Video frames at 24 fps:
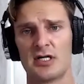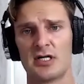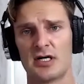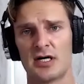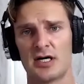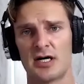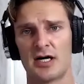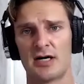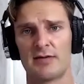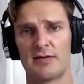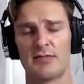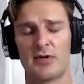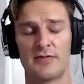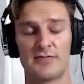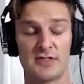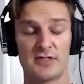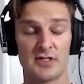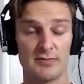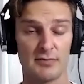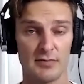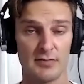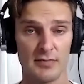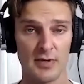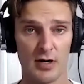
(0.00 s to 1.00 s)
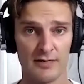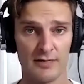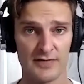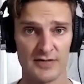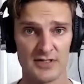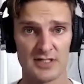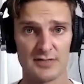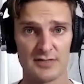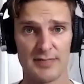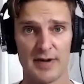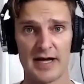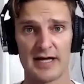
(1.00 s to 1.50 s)
obviously
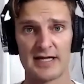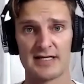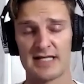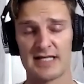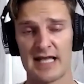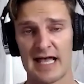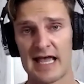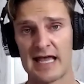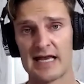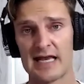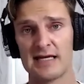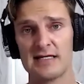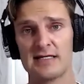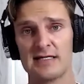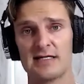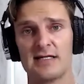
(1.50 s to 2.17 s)
office space, and